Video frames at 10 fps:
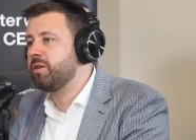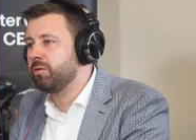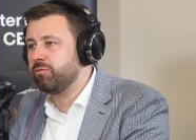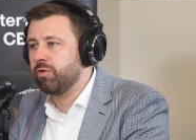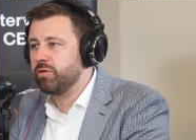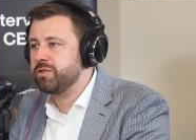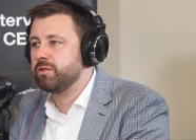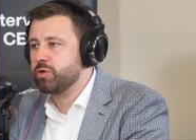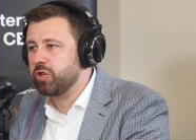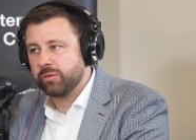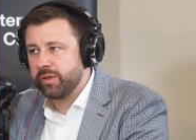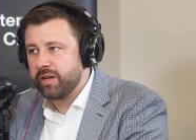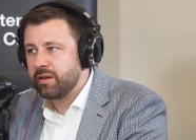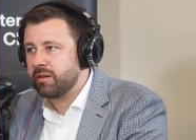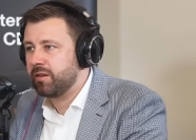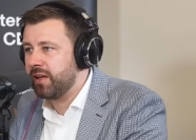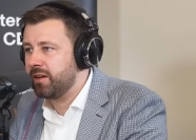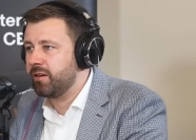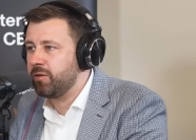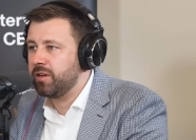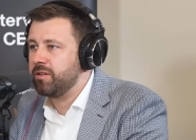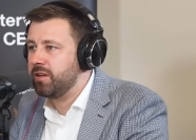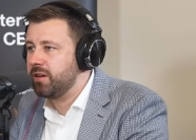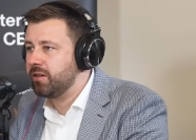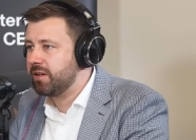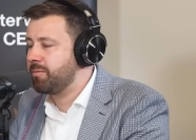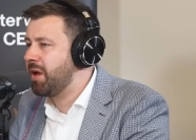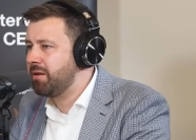why gold rose so sharply, like earlier in the year. Like